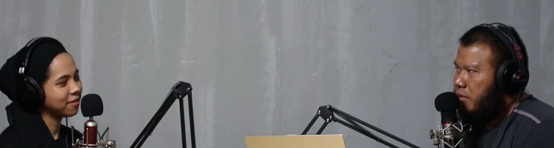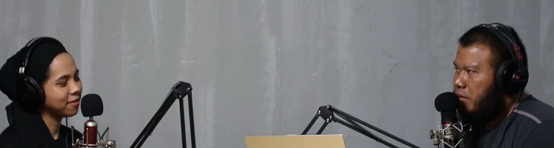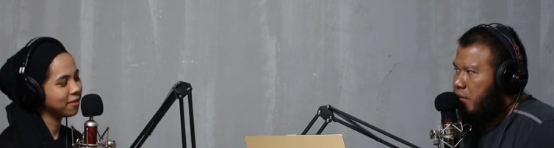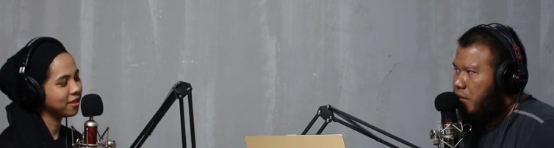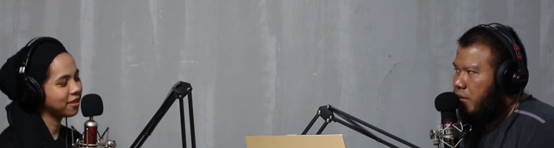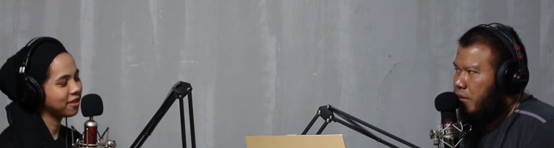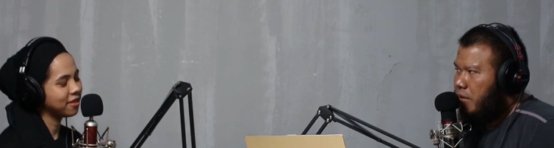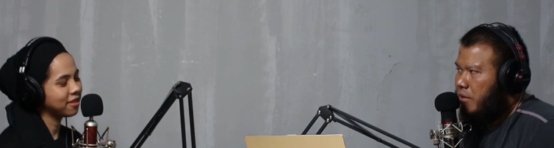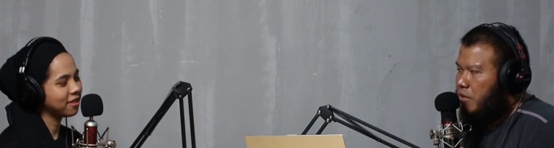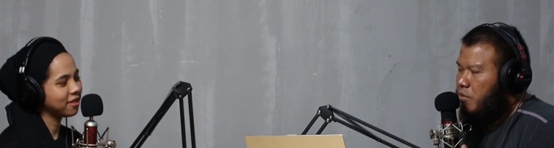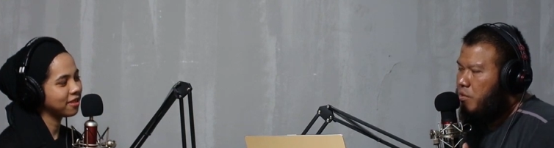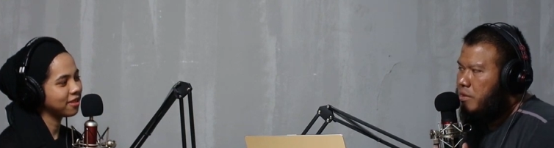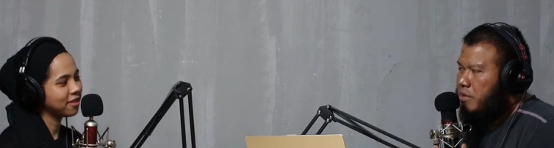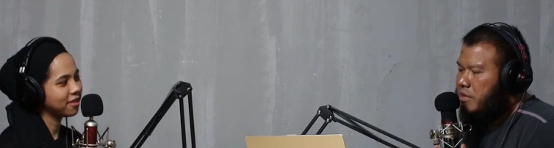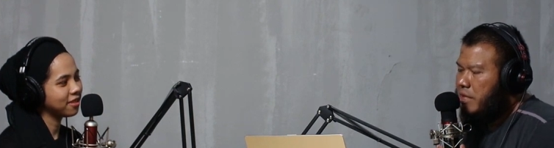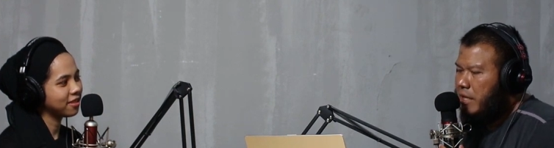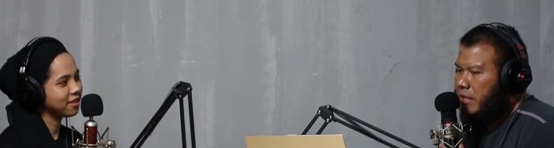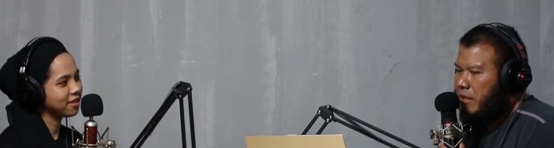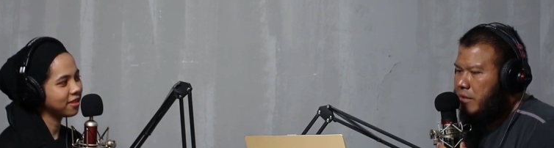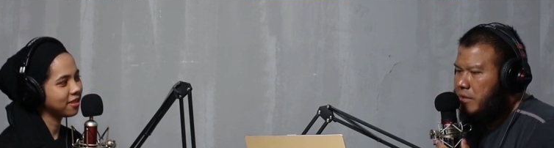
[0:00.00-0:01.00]
Speaker 1: Right. Uh, you
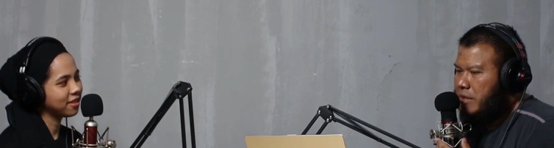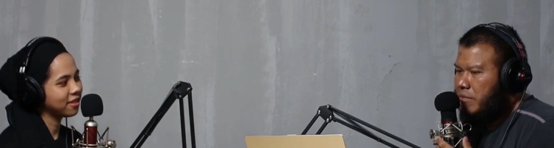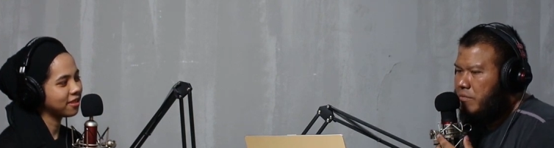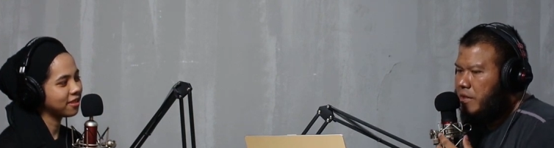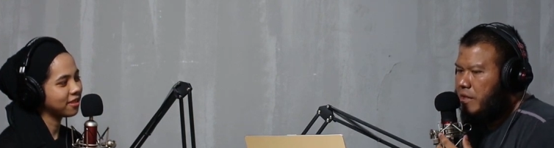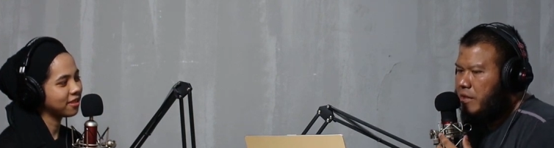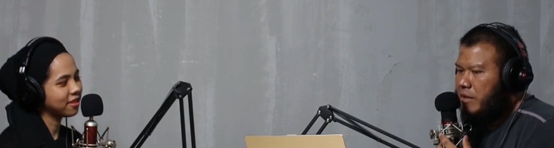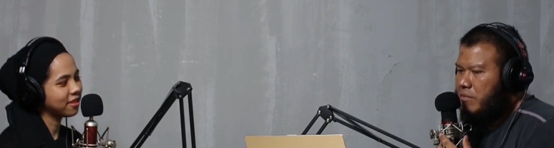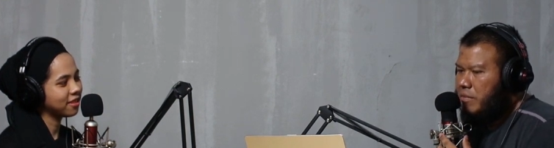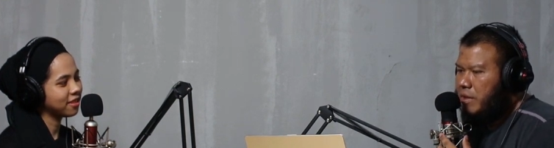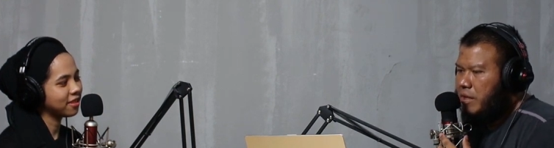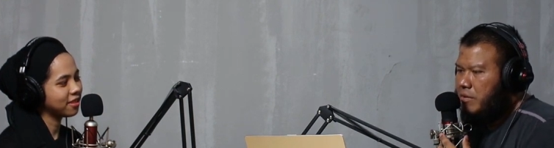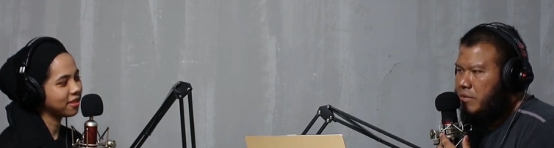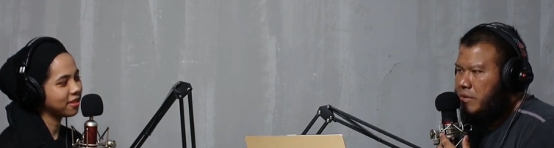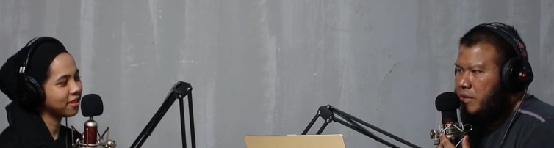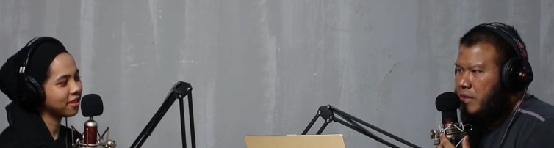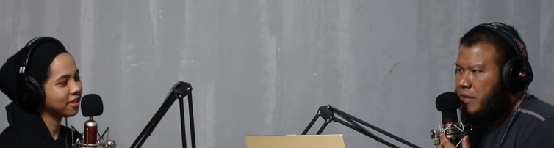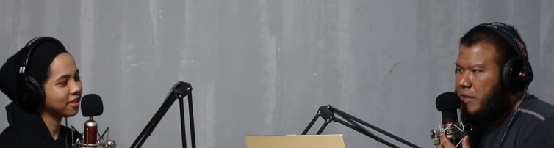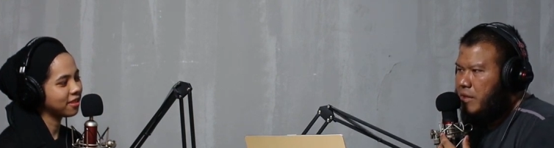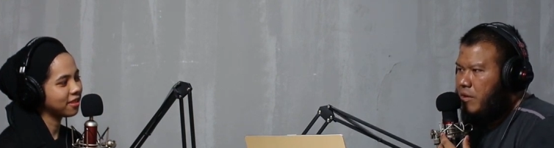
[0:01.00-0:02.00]
were saying something
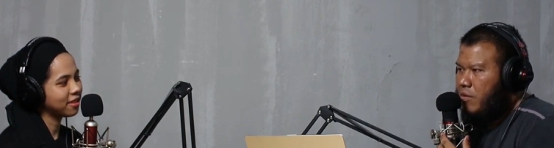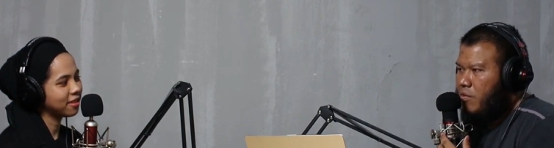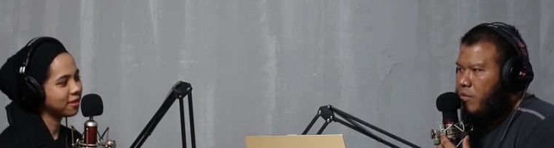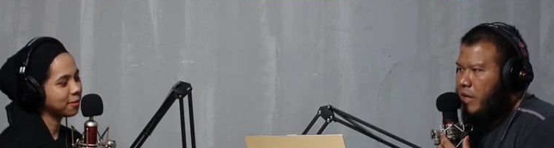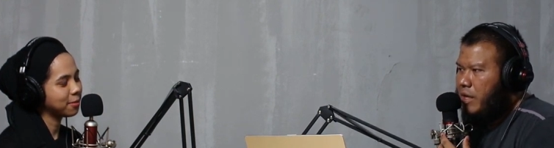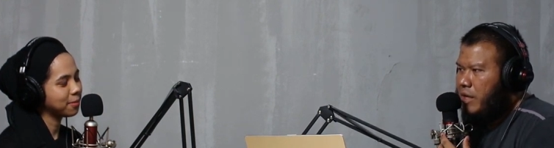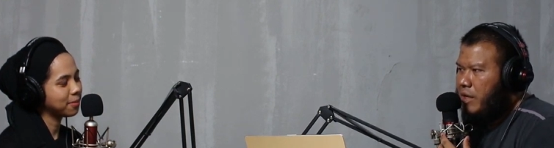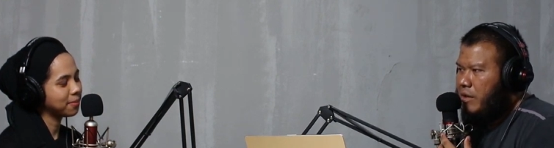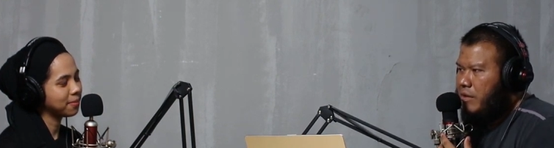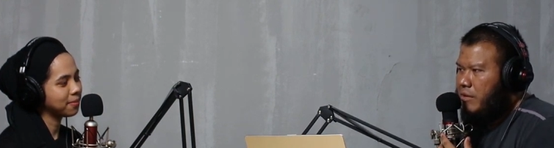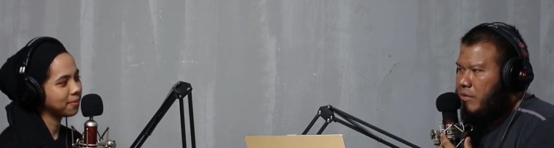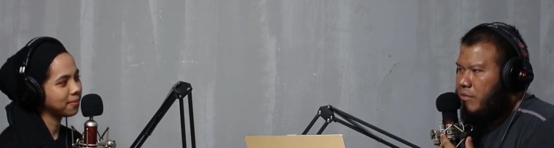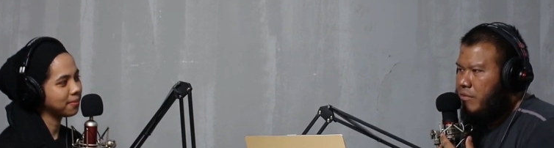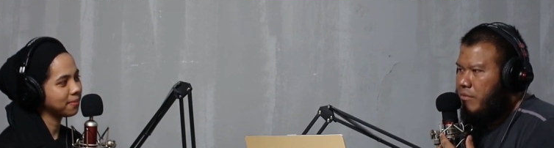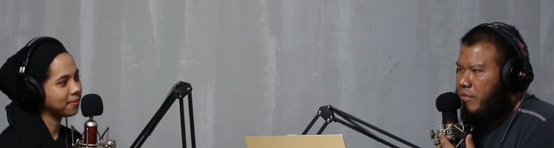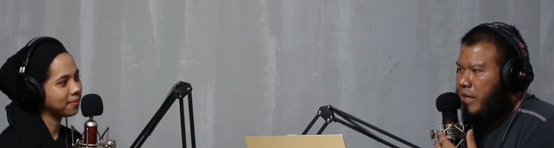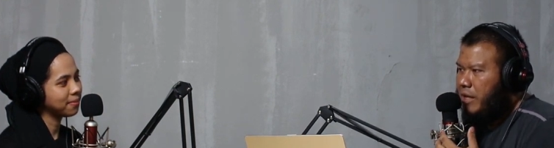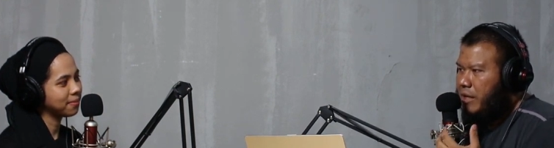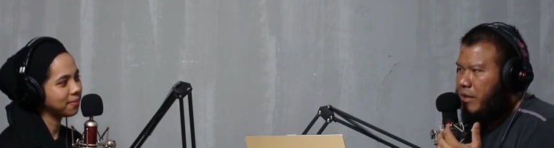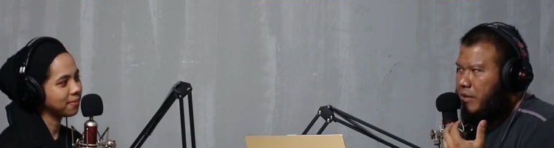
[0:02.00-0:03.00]
about why
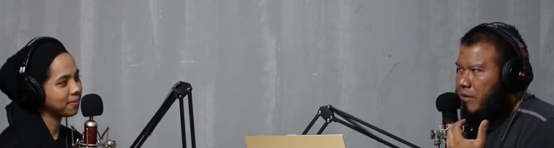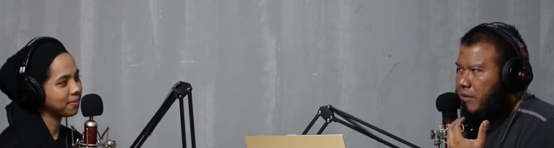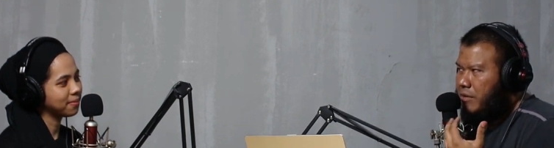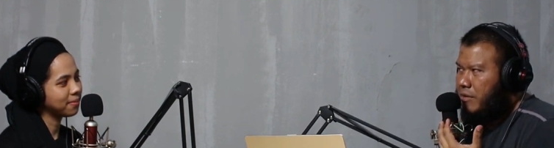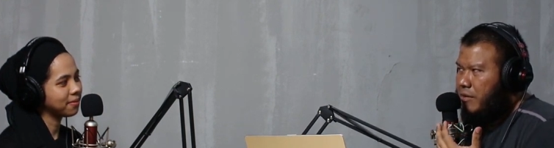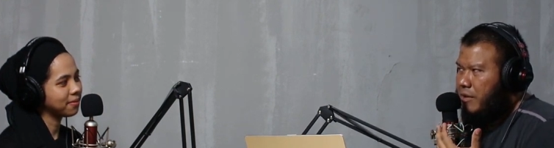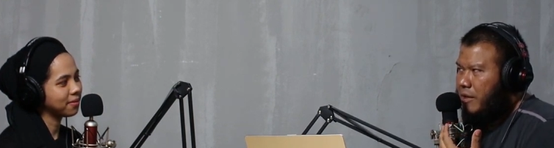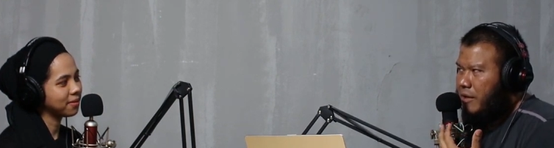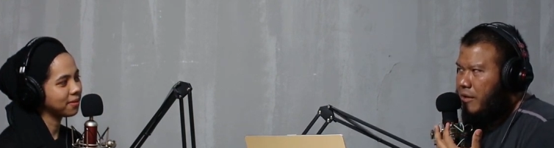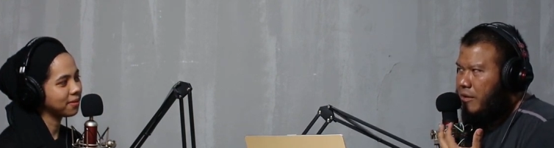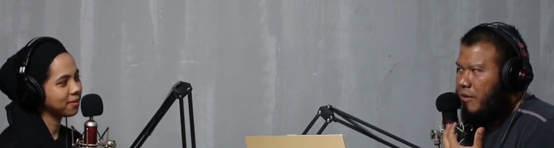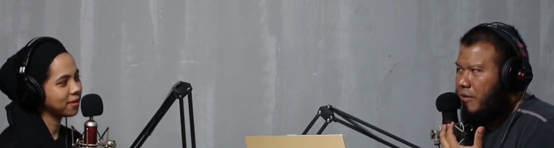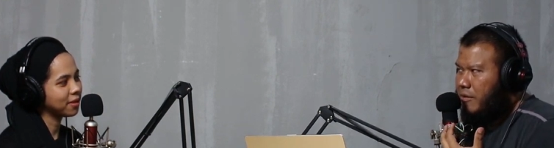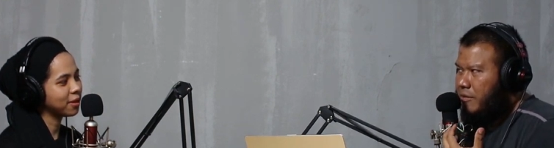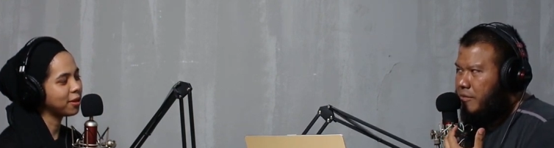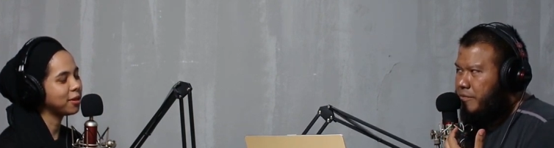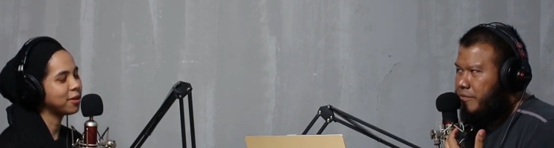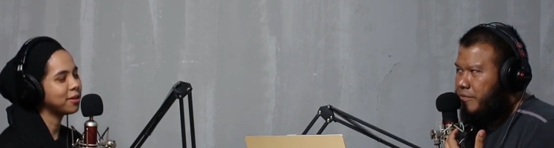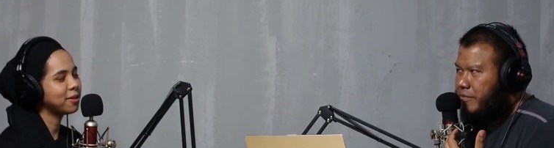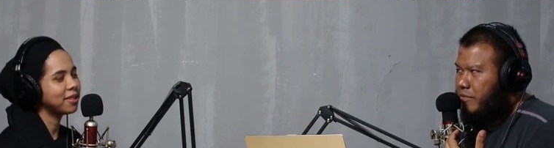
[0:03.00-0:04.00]
men think,
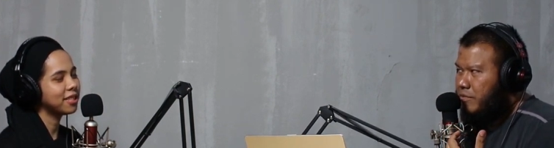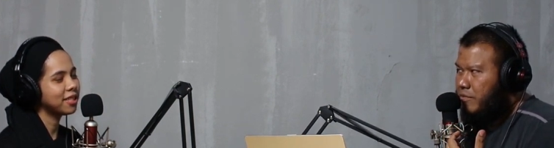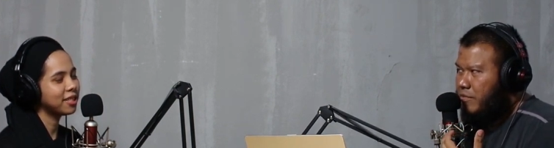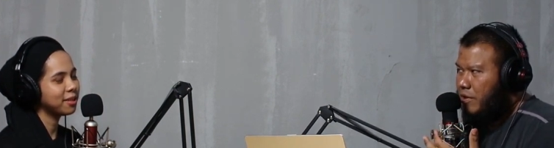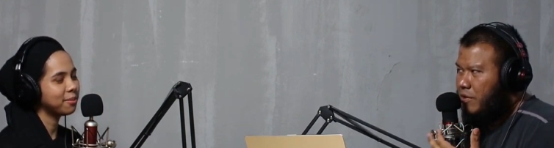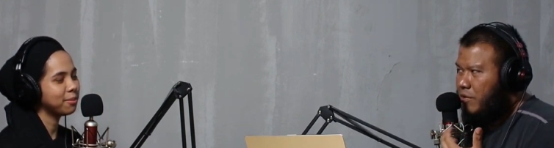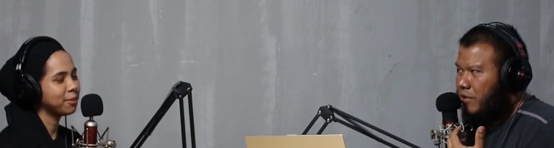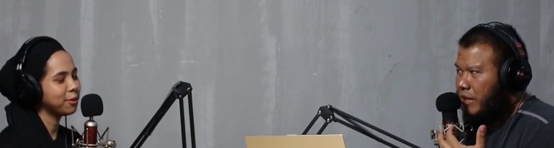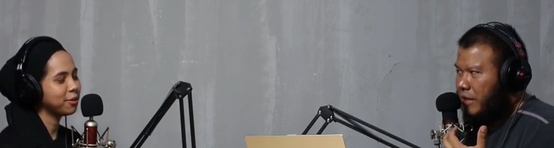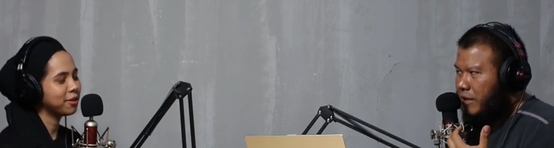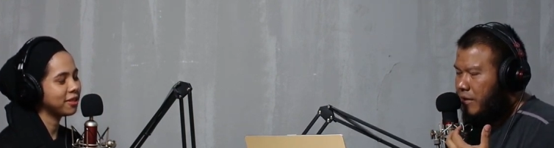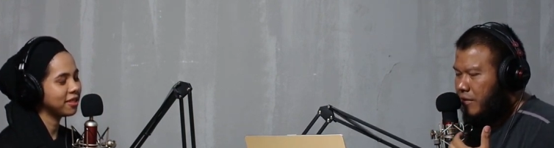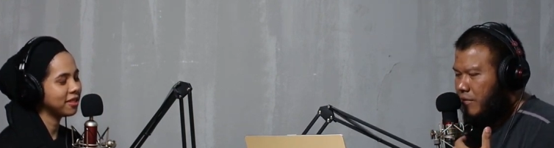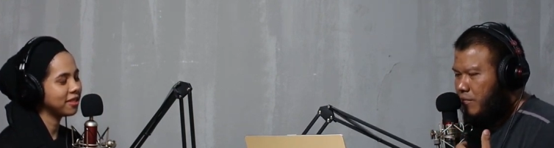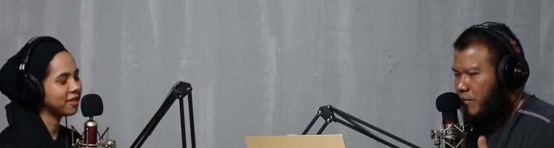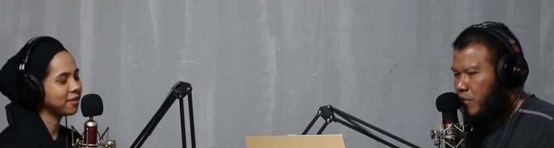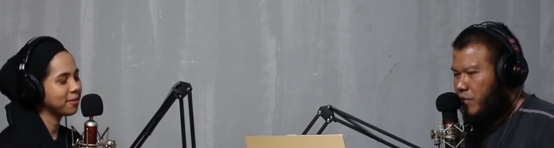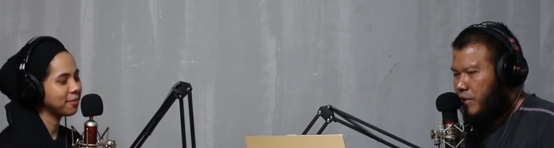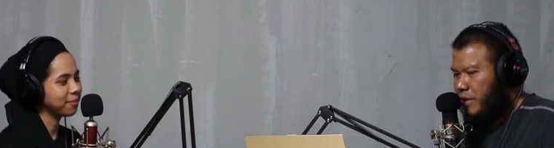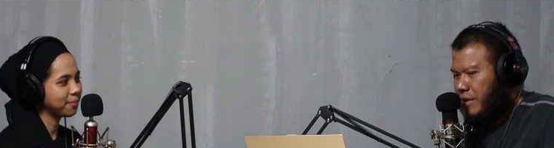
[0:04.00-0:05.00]
oh, right, look beauty.
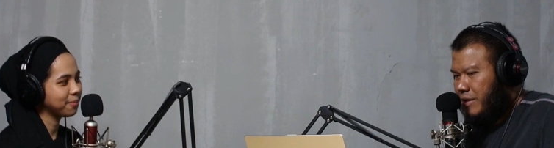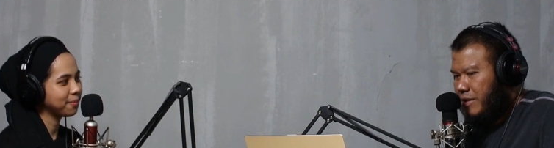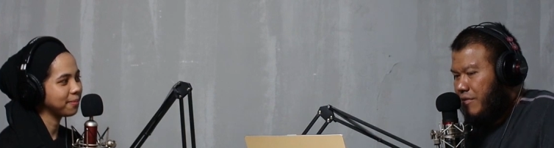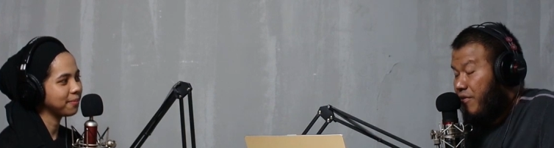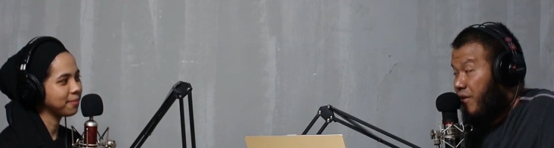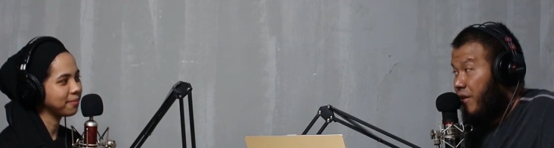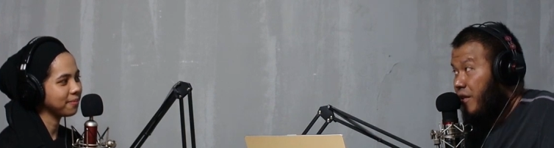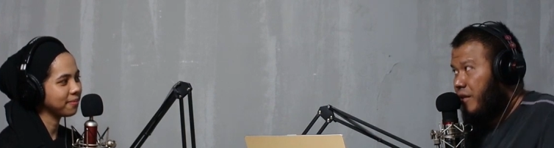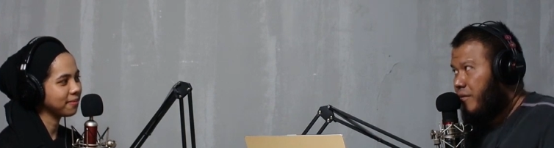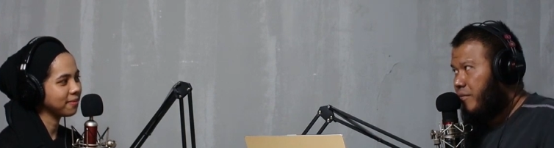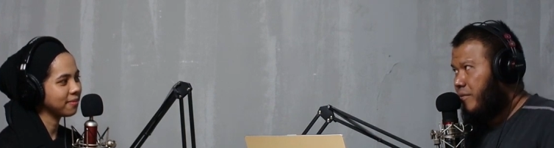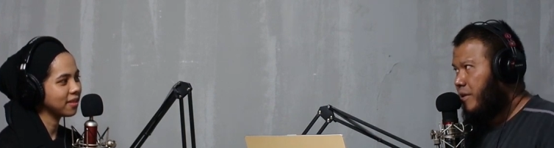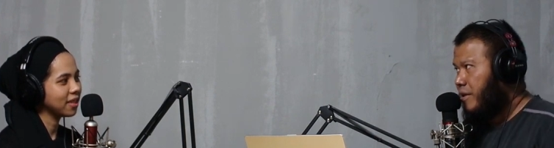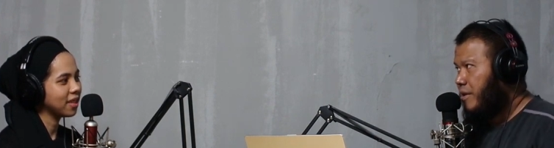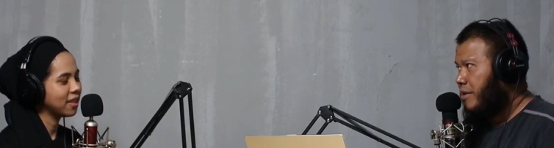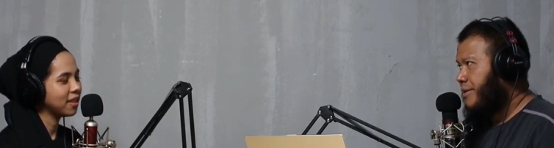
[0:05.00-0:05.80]
at beauty differently.